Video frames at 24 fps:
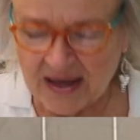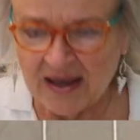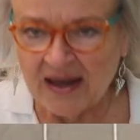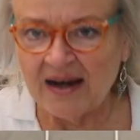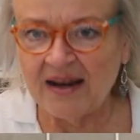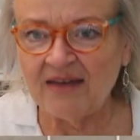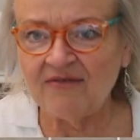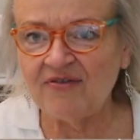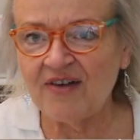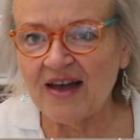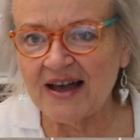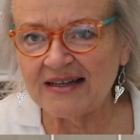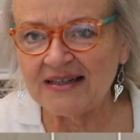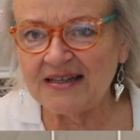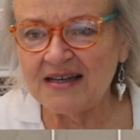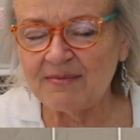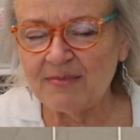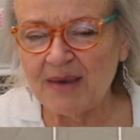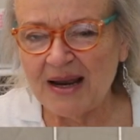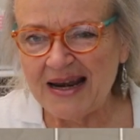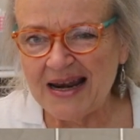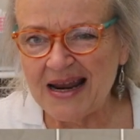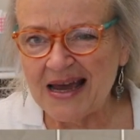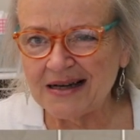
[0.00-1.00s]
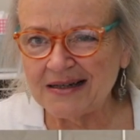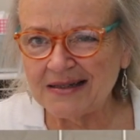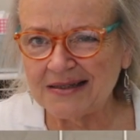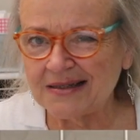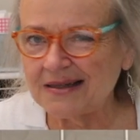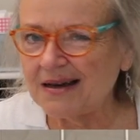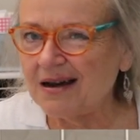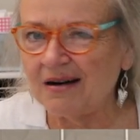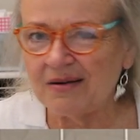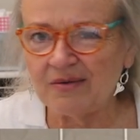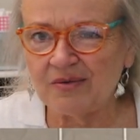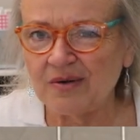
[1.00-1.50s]
In fact, in my next
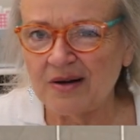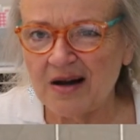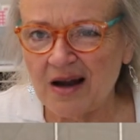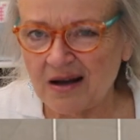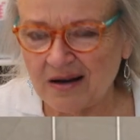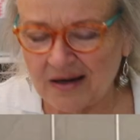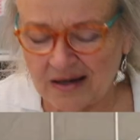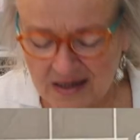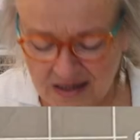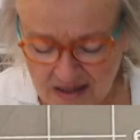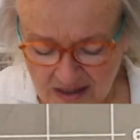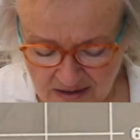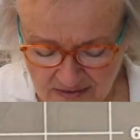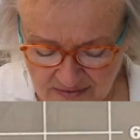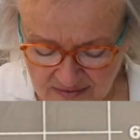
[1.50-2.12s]
card, we're not going